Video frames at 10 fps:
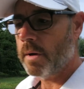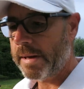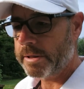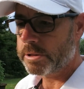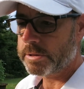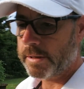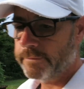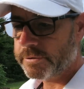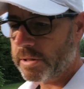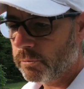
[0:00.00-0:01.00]
managed to
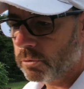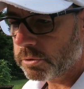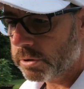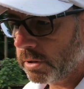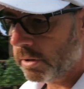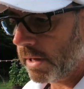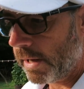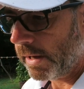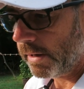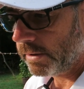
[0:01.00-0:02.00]
save some water,
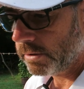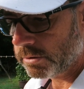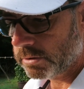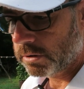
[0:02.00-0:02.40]
and